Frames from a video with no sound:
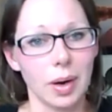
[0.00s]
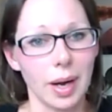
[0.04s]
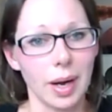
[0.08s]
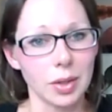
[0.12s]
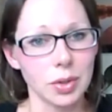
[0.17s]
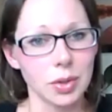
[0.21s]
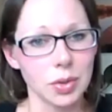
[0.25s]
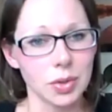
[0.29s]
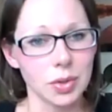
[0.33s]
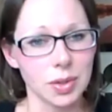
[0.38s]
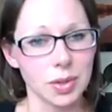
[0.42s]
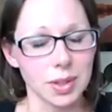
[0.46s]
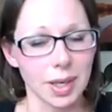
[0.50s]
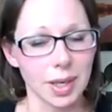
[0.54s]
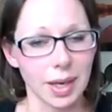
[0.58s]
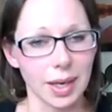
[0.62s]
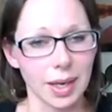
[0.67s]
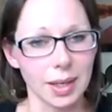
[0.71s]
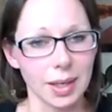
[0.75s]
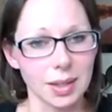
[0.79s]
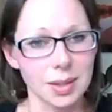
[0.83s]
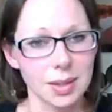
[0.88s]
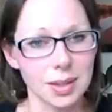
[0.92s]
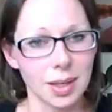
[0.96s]

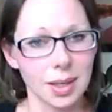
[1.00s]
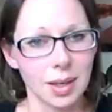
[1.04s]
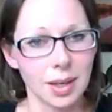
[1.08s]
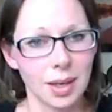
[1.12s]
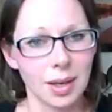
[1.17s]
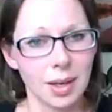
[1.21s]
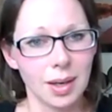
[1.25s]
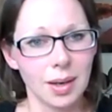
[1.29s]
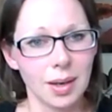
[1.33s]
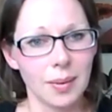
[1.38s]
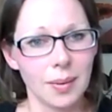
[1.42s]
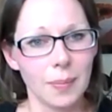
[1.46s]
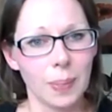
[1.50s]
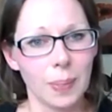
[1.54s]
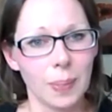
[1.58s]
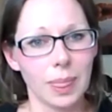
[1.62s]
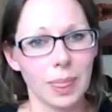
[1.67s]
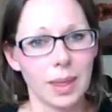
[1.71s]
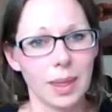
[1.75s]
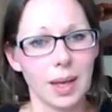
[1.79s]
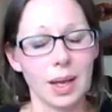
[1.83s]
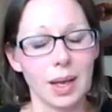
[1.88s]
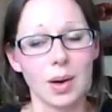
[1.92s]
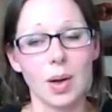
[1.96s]
exercise
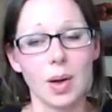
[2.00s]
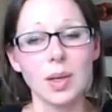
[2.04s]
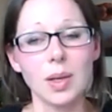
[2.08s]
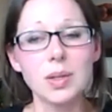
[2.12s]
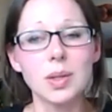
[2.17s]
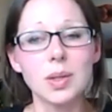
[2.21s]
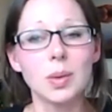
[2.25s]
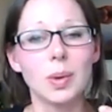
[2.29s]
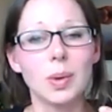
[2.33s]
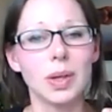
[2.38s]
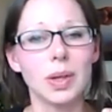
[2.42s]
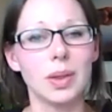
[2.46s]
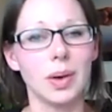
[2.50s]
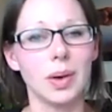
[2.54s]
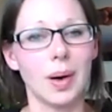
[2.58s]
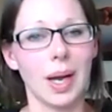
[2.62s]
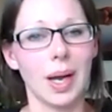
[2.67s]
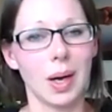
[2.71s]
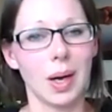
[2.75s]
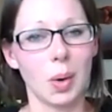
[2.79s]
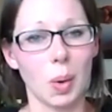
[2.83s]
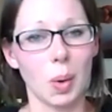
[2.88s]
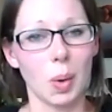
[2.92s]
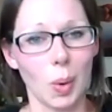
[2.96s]
and also with their
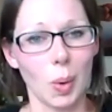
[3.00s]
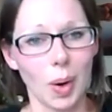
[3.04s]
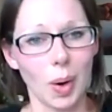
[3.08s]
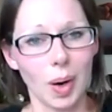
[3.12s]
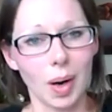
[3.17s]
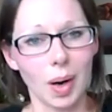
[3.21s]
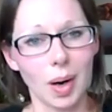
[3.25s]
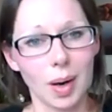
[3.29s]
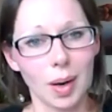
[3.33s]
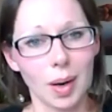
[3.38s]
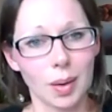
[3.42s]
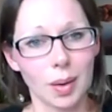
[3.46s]
inner work.